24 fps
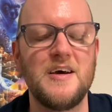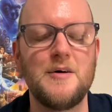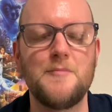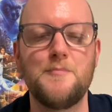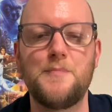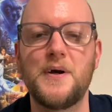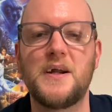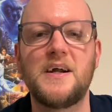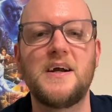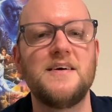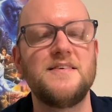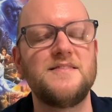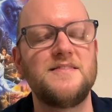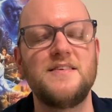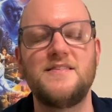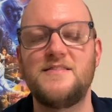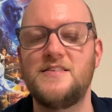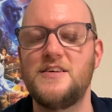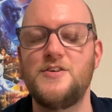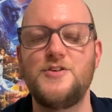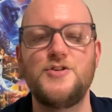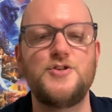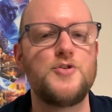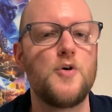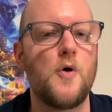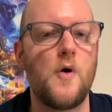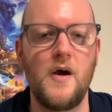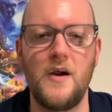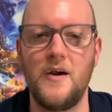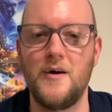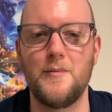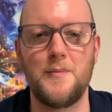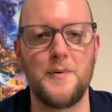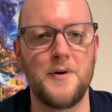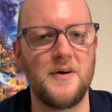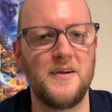because it's
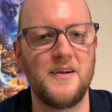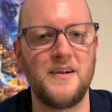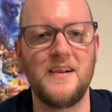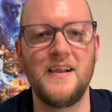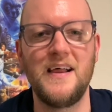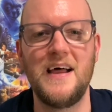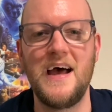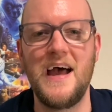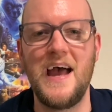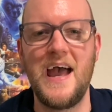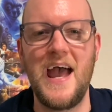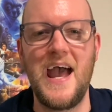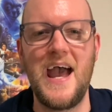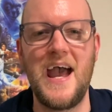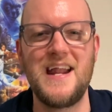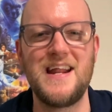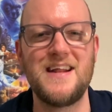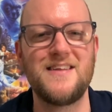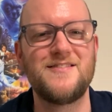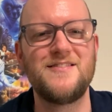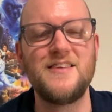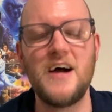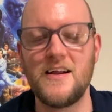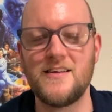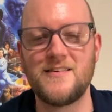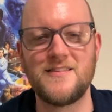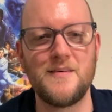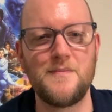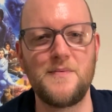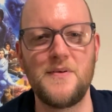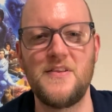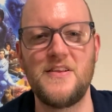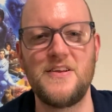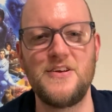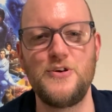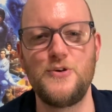enjoyable and it's not
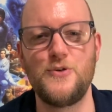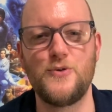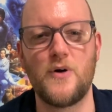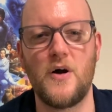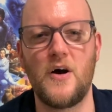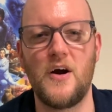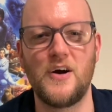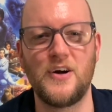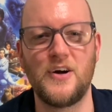something that you are